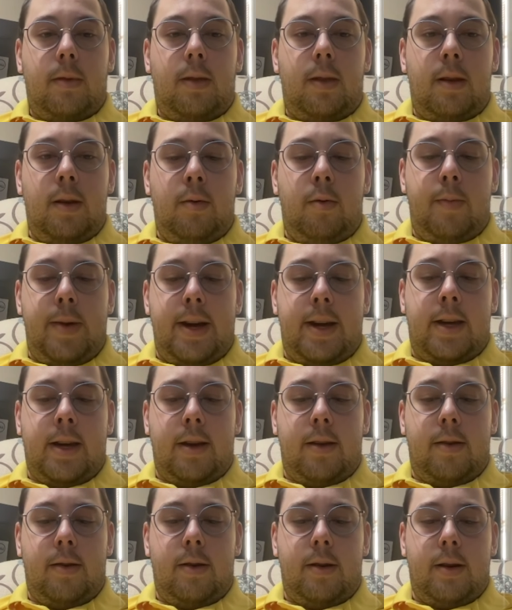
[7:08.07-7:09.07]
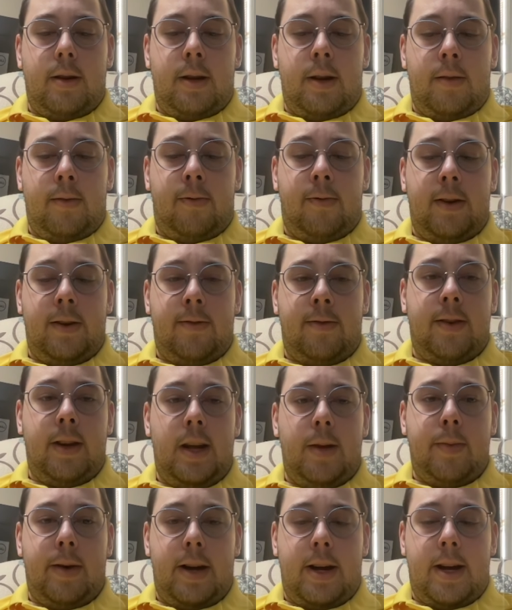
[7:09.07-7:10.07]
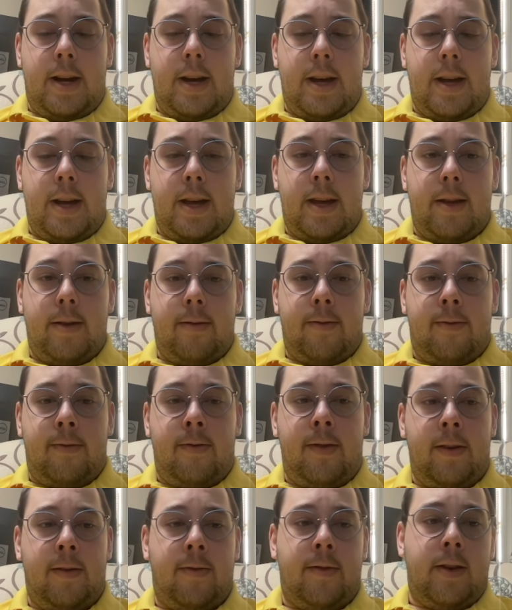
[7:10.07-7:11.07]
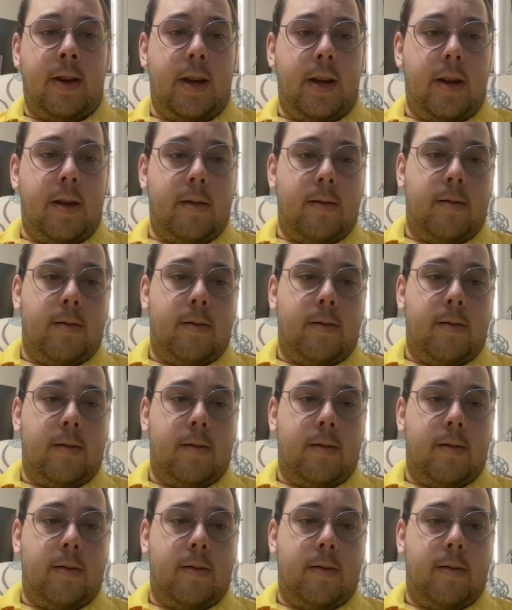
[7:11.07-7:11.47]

will make it 50 by 50.